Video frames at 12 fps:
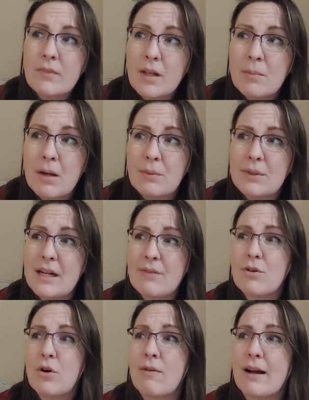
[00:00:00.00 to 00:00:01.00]
but we
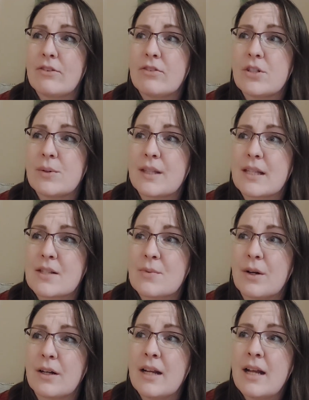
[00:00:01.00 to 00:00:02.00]
never got around to doing this
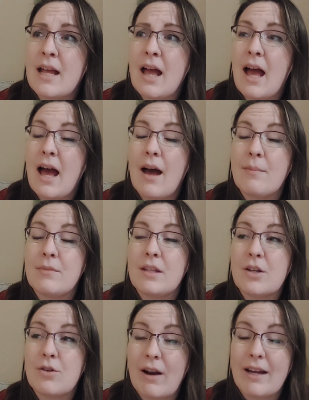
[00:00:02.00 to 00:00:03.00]
one. The
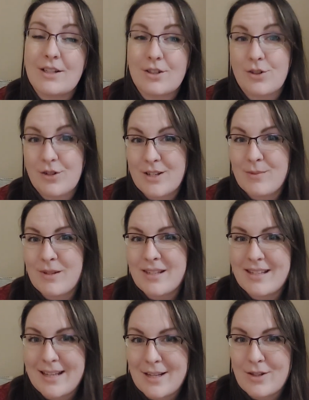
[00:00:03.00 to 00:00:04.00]
Great Christmas
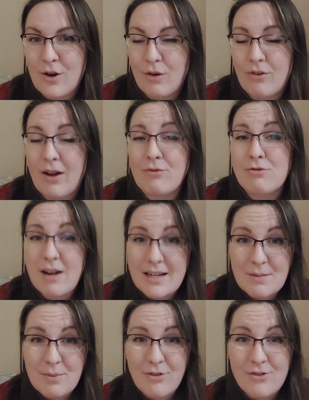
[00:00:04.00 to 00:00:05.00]
Knit Off. I've read
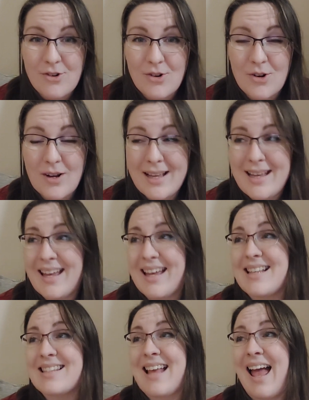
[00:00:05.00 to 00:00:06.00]
it before.
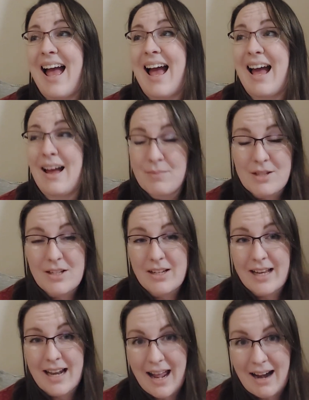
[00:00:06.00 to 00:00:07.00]
It's absolutely
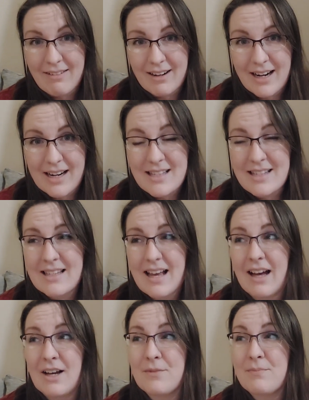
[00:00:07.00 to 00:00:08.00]
hilarious.
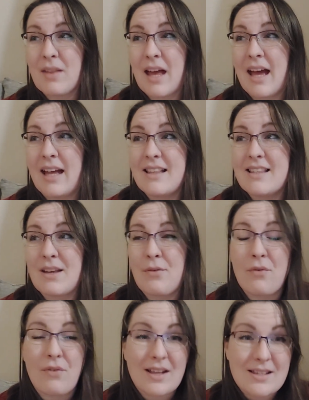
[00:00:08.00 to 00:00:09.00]
And if
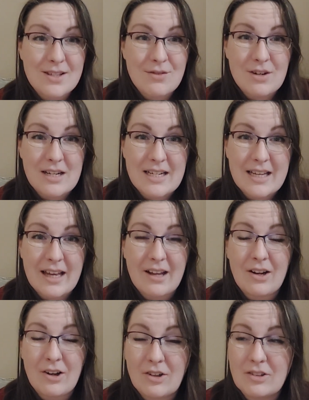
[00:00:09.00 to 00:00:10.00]
you fancy reading it
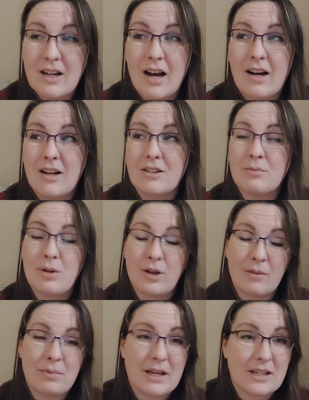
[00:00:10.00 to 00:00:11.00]
along, I'll put
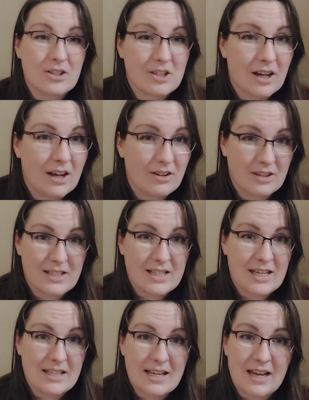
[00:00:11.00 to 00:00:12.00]
a picture and the
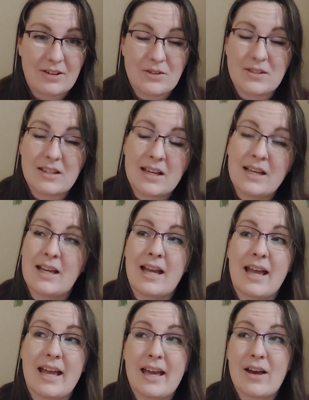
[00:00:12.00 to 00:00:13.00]
details
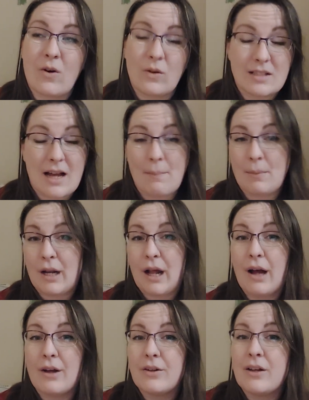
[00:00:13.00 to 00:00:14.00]
here or down
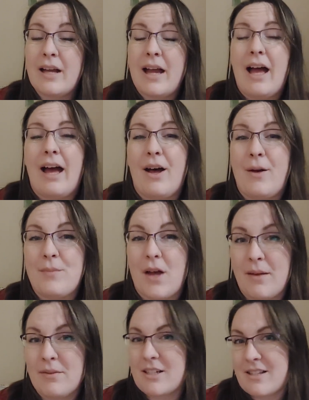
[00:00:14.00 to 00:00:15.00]
below. I'm
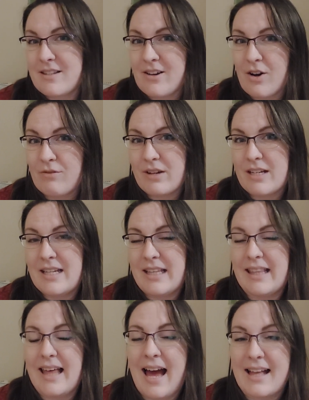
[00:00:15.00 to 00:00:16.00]
gonna start
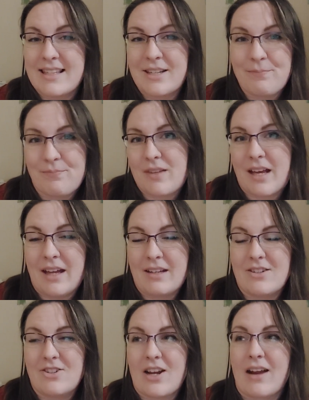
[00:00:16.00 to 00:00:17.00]
reading that
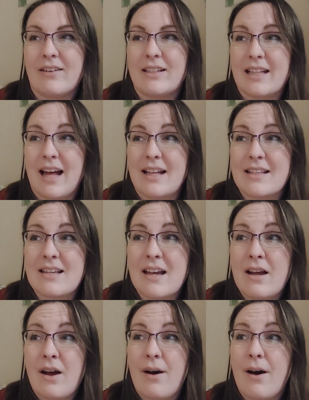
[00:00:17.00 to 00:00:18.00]
and sharing that.
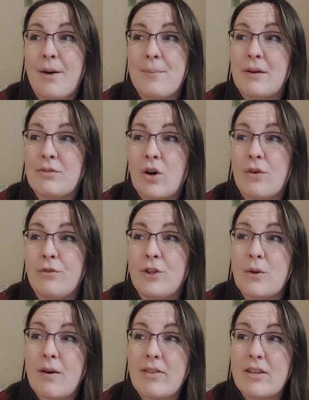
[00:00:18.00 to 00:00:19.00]
I've got a
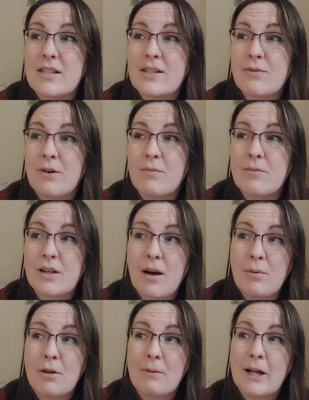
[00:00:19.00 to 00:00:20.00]
few others, a
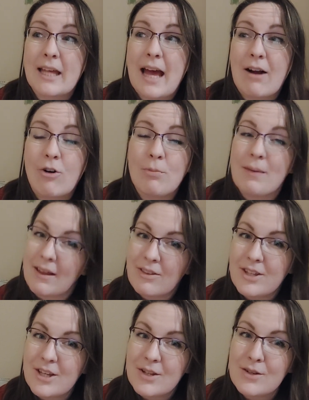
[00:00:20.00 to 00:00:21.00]
couple are by Carol
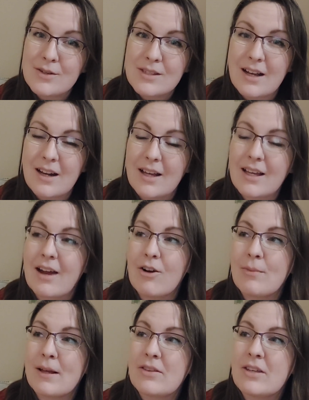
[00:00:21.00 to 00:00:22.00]
Matthews. I like Carol
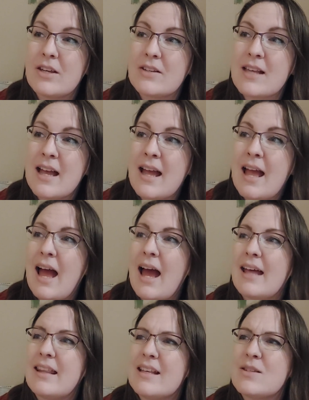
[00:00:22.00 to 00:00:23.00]
Matthews.
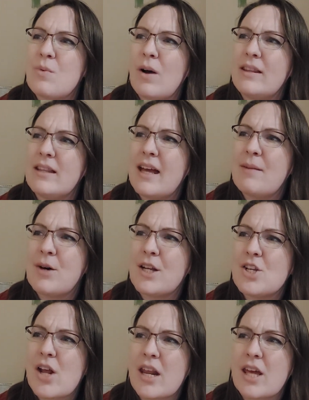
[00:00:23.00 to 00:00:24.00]
And there's one there by
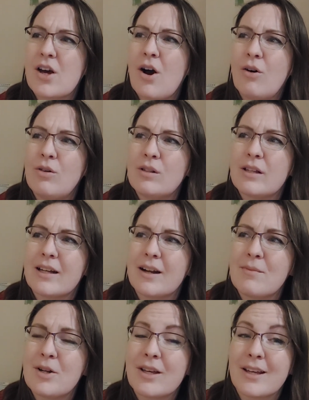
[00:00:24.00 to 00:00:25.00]
Jenny Colgan.
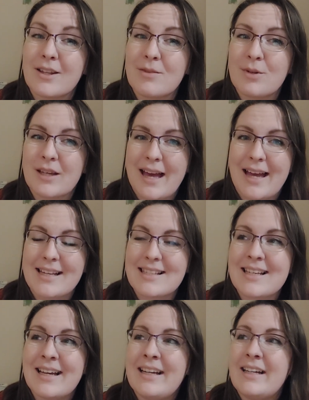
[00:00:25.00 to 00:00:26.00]
I'm looking at the
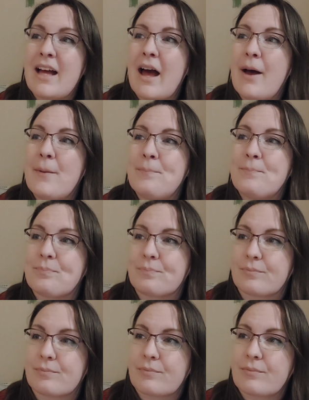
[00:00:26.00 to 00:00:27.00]
bookcase.
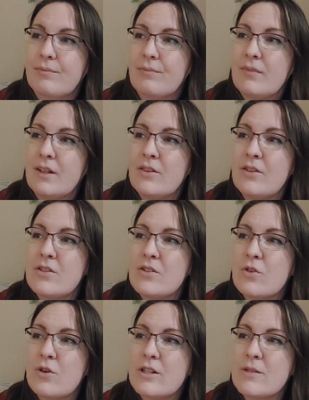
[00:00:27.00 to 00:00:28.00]
There's
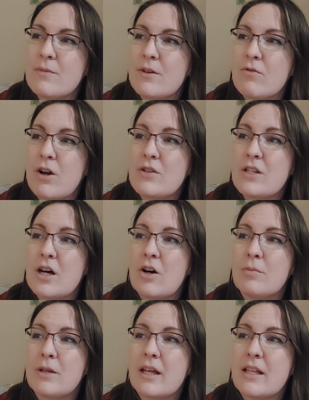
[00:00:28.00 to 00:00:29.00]
Rosie
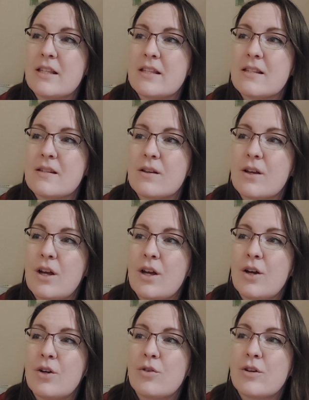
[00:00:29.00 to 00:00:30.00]
Hopkins'
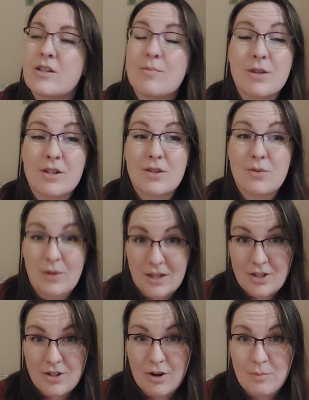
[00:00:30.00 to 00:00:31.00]
Christmas Sweet
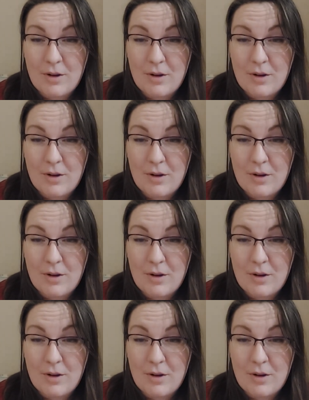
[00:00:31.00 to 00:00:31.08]
Shop.